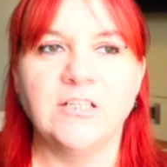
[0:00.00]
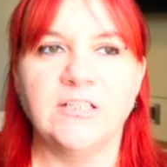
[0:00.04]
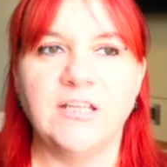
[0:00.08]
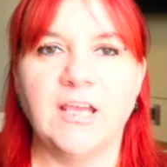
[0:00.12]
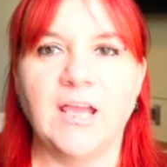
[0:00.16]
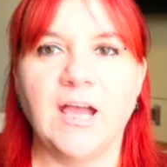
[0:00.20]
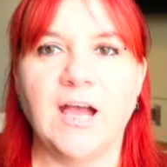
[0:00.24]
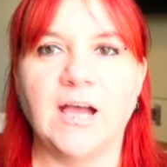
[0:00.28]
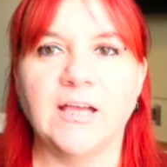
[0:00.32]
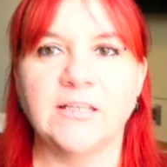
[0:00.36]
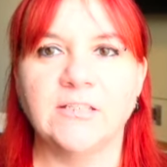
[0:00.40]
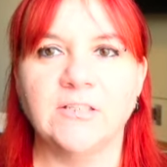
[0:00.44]

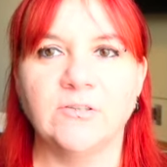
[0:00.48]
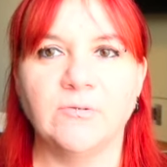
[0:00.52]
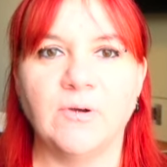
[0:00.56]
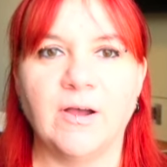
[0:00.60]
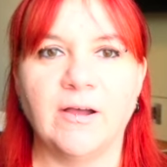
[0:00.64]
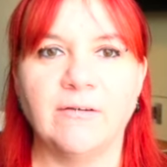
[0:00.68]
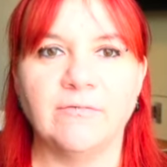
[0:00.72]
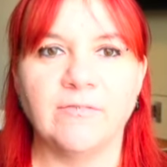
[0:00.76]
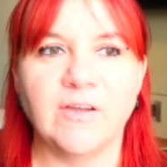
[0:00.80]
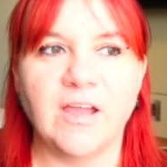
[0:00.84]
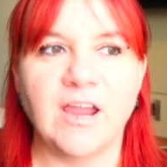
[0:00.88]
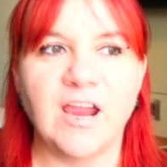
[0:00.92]
She has to
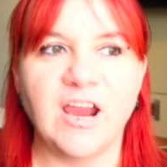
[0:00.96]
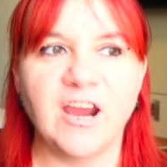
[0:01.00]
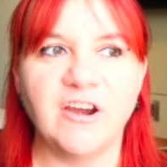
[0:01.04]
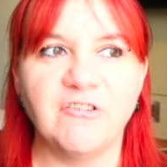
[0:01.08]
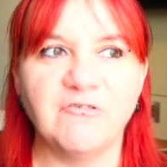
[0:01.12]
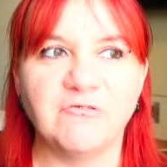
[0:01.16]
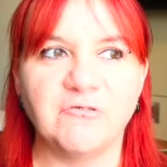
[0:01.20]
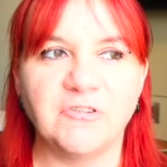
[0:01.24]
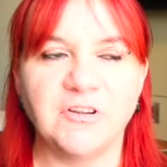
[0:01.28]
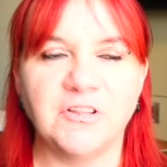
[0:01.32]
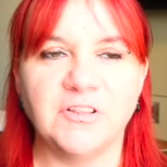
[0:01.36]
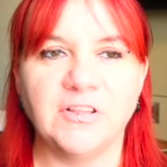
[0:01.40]
have
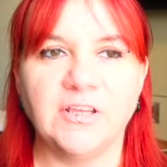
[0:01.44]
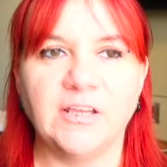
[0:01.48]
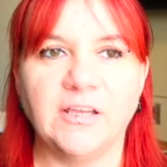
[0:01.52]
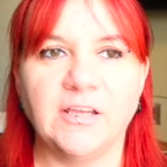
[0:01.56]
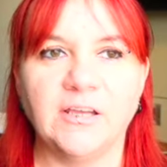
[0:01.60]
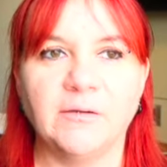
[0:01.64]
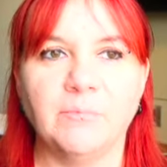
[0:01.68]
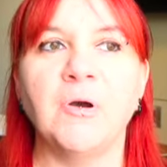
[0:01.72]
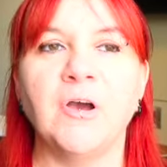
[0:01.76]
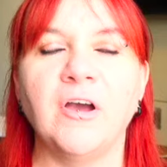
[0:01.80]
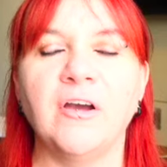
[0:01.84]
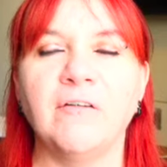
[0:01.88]

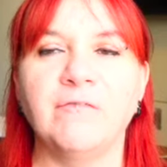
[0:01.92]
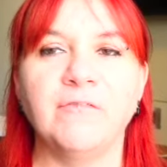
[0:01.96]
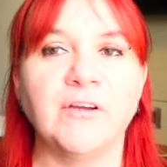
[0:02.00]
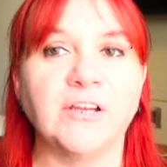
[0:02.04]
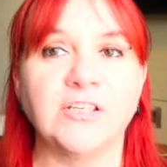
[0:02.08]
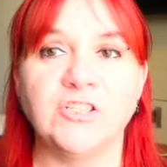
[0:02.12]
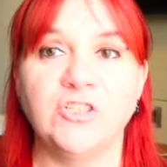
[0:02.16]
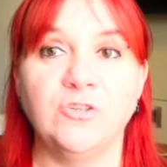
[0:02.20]
everything perfect.